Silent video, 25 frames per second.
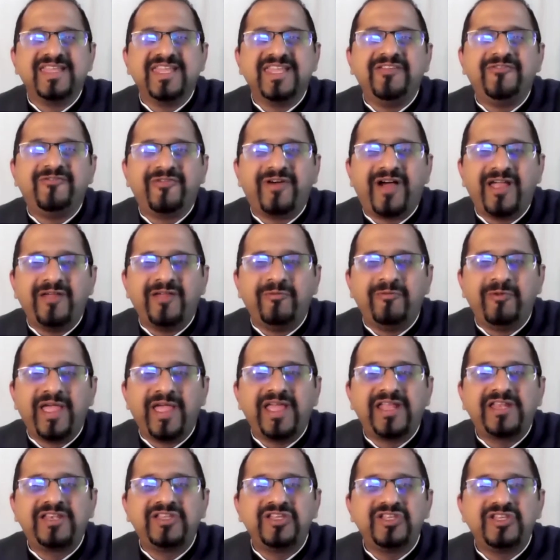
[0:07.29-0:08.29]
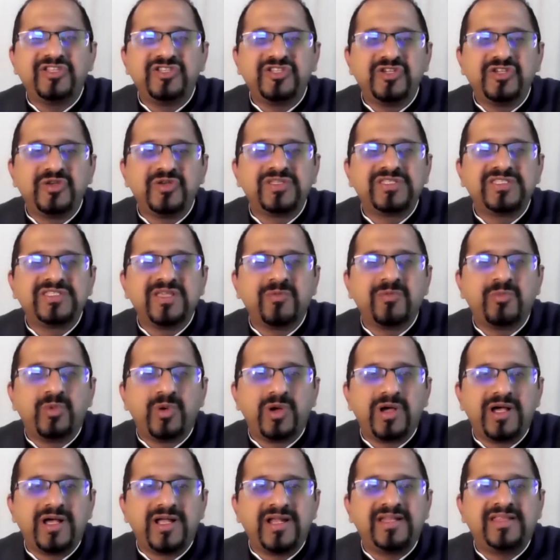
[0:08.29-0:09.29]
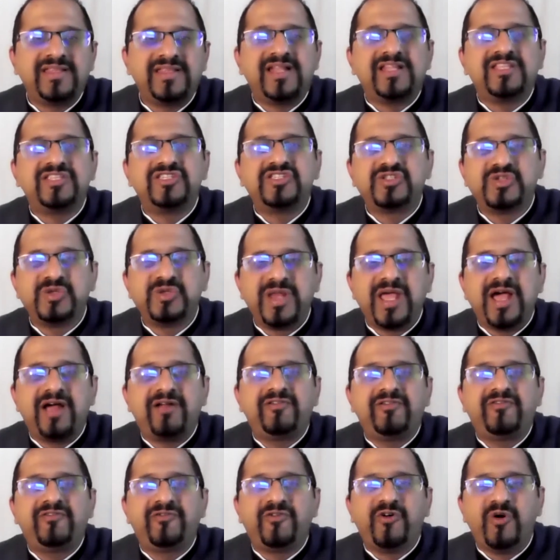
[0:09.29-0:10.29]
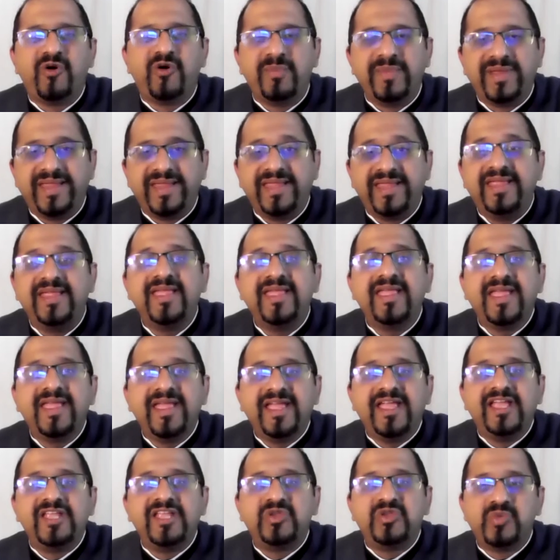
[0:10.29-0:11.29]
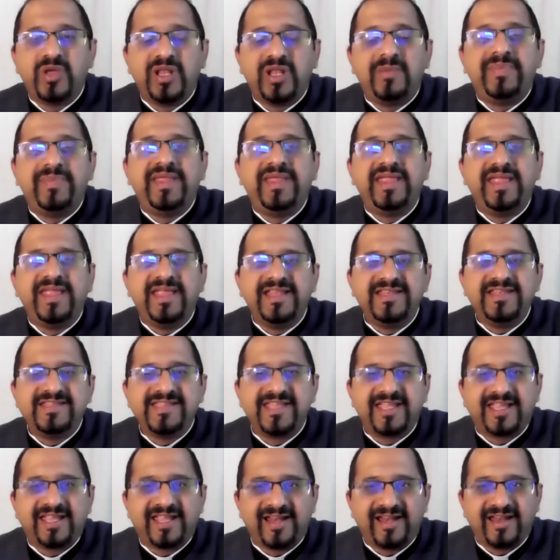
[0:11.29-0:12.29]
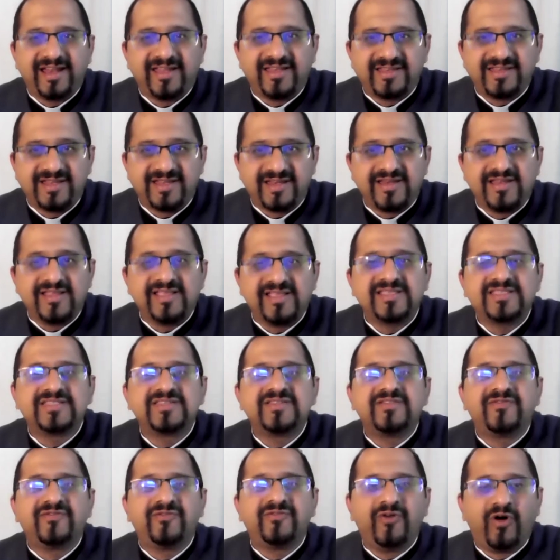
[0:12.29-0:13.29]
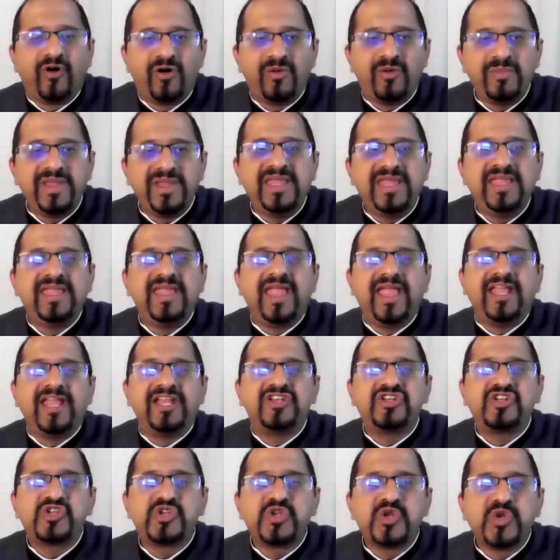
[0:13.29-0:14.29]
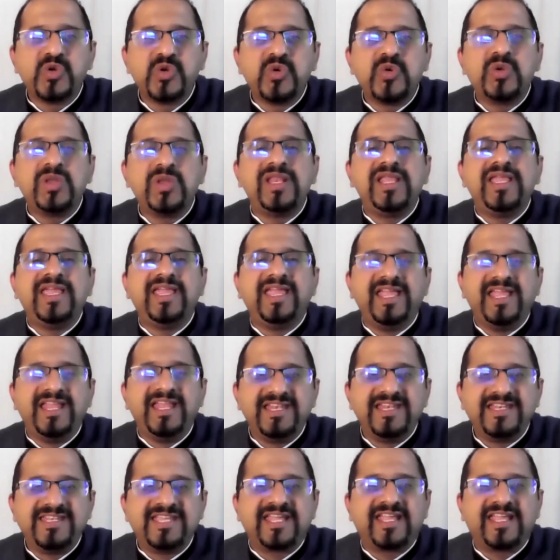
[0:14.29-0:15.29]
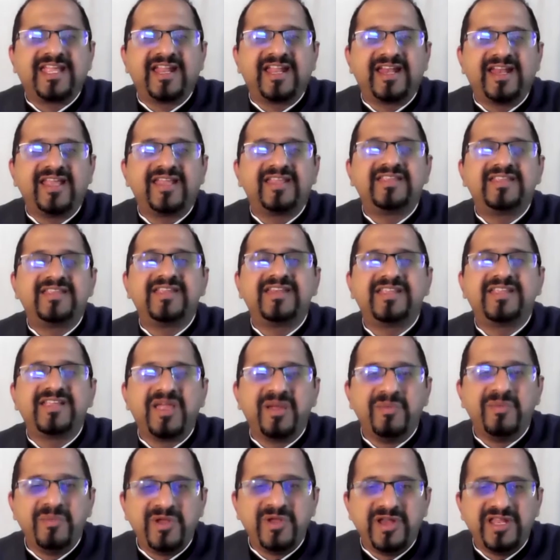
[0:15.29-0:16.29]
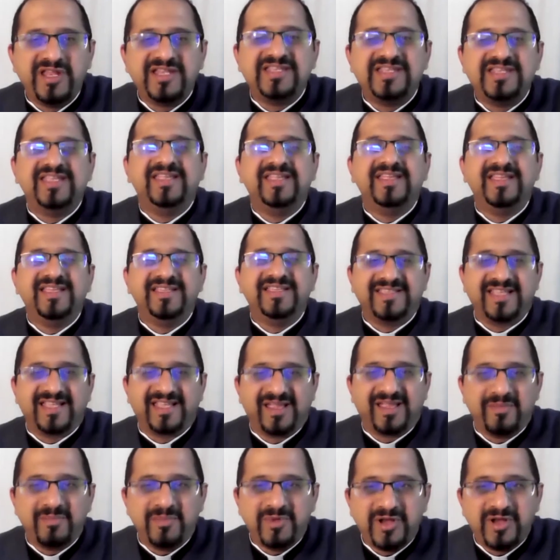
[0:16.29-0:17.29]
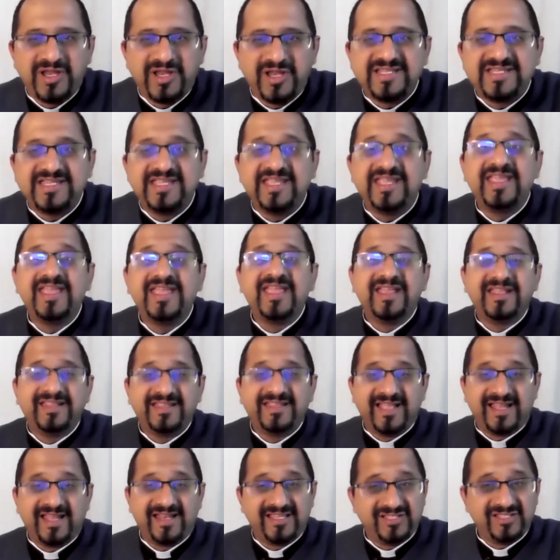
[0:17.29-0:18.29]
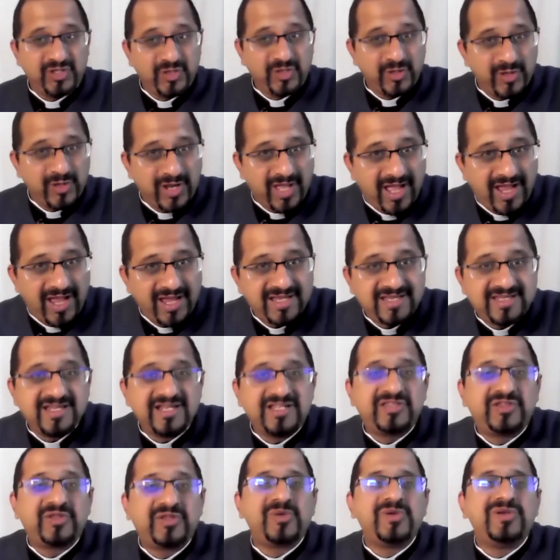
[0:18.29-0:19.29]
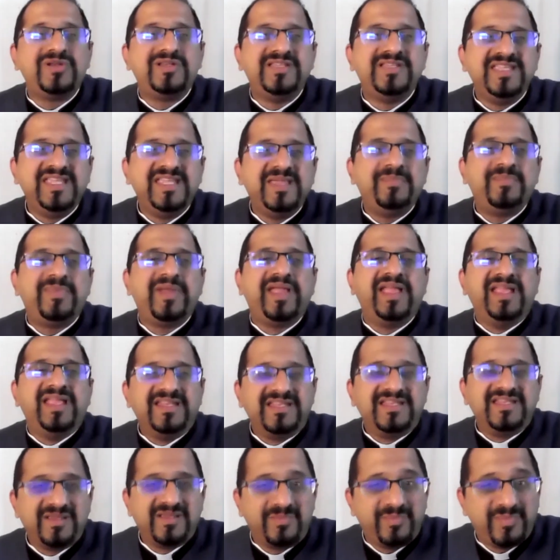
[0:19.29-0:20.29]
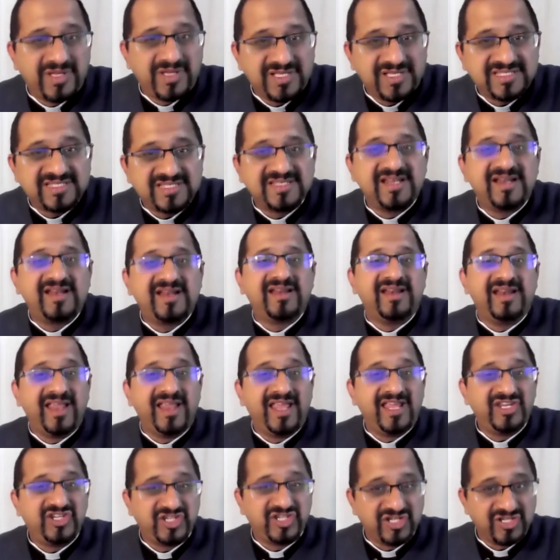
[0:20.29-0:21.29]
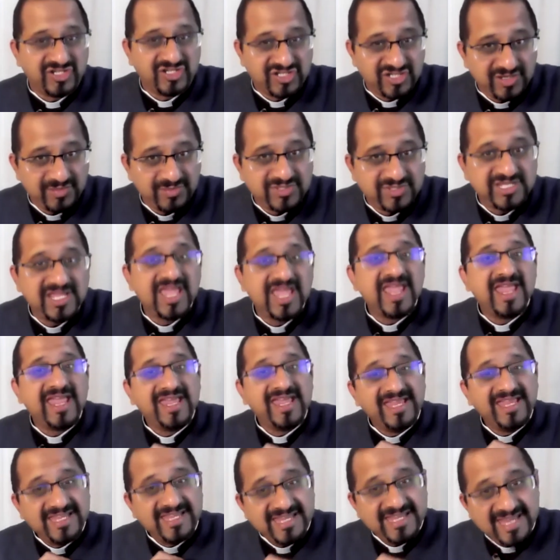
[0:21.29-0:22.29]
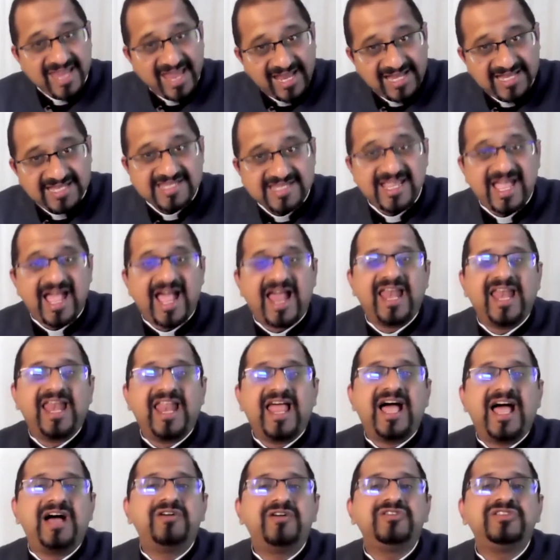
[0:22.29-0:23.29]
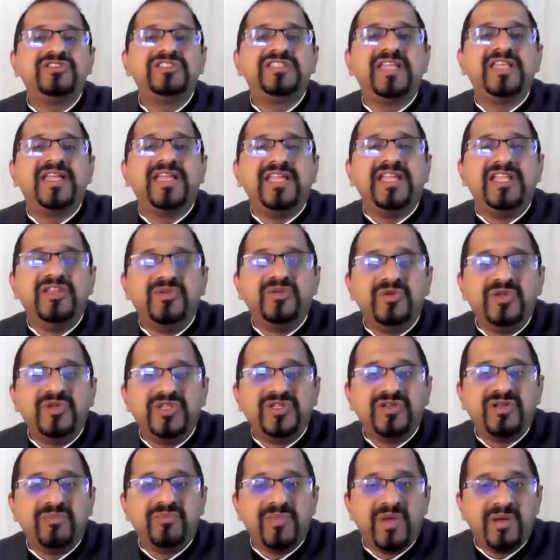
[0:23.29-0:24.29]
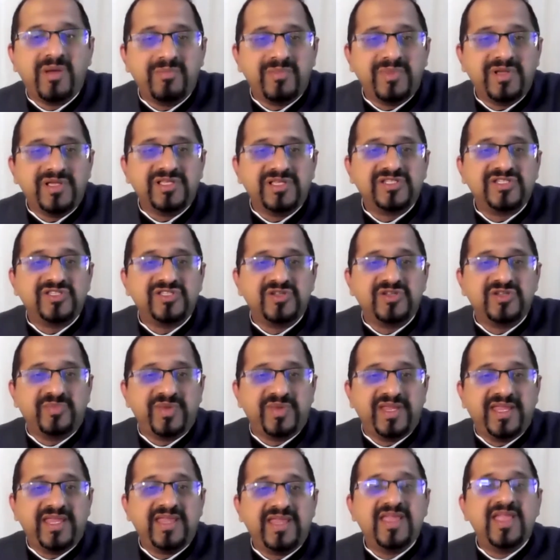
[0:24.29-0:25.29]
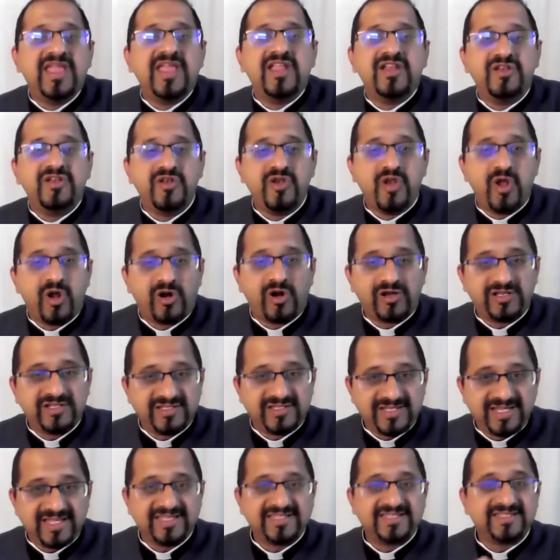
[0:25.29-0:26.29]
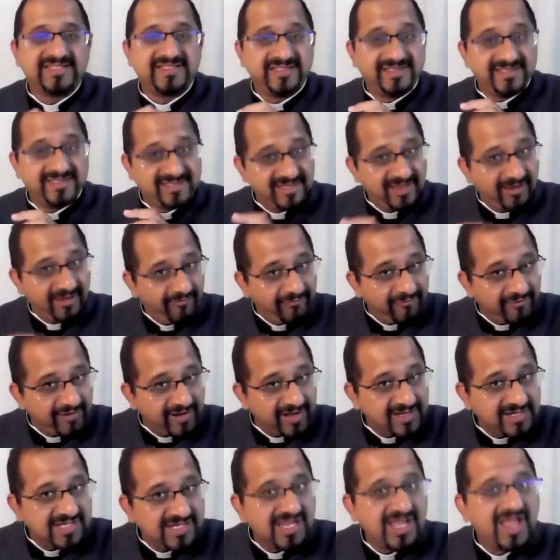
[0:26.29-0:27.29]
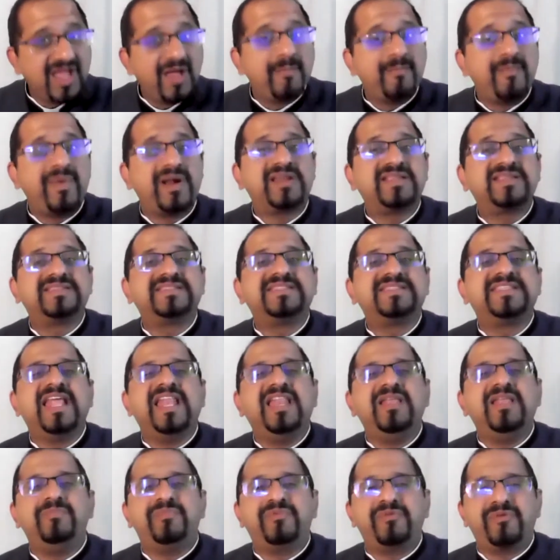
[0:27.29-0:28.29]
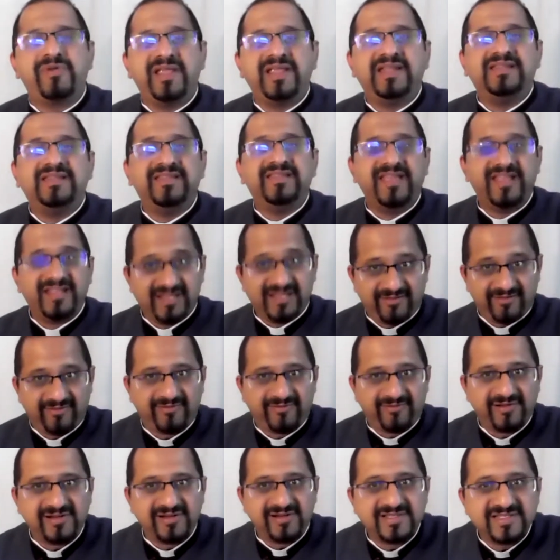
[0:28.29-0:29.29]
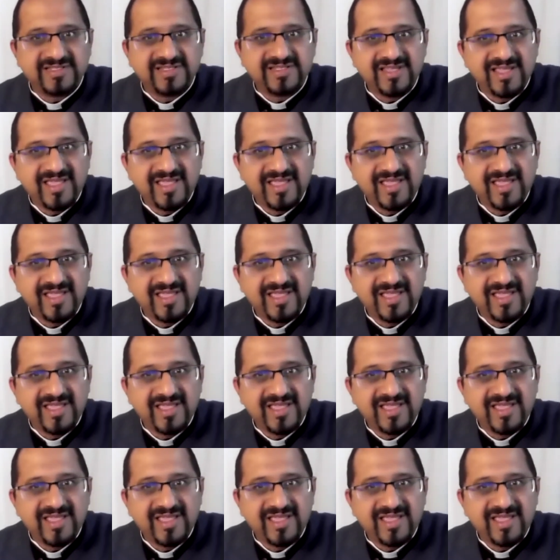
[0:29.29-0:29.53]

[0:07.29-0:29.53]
If I were to choose a word that stood out for me, it will be interconnectedness. For me, a truly interconnected community is a community that is united through deep interpersonal relationships, yet allows the individual members to be not just different, but celebrate their difference.